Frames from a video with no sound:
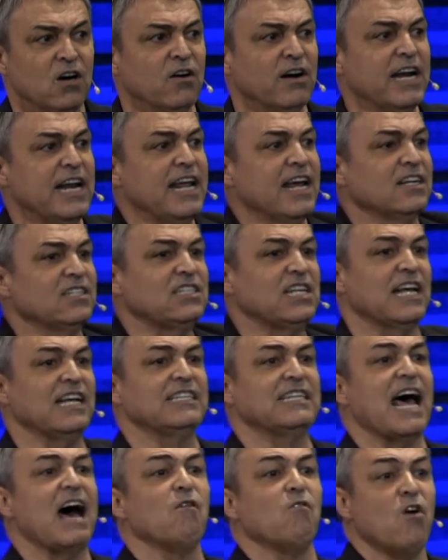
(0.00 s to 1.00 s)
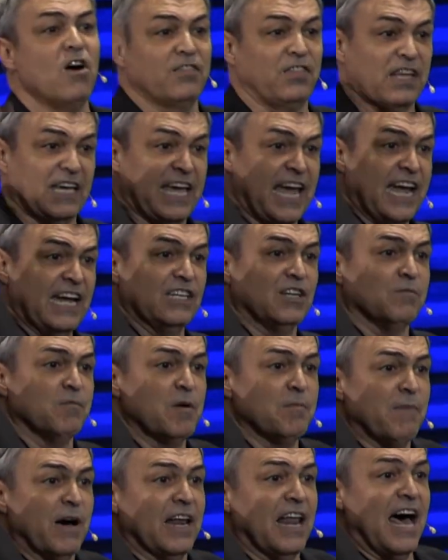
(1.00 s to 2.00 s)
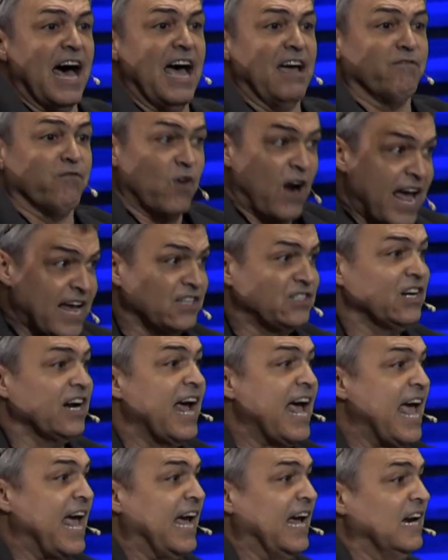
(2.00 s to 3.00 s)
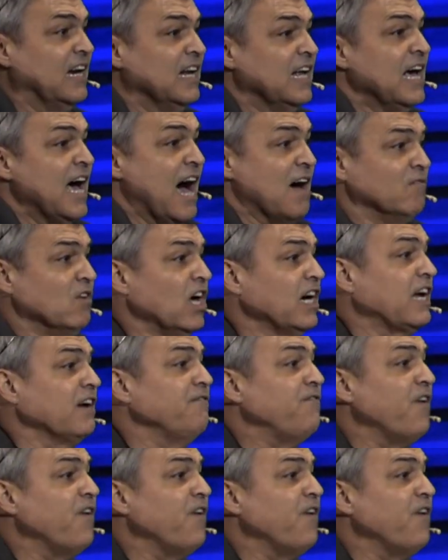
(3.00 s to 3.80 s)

in here says, I want the kingdom in my life? Raise your hand. I'm looking for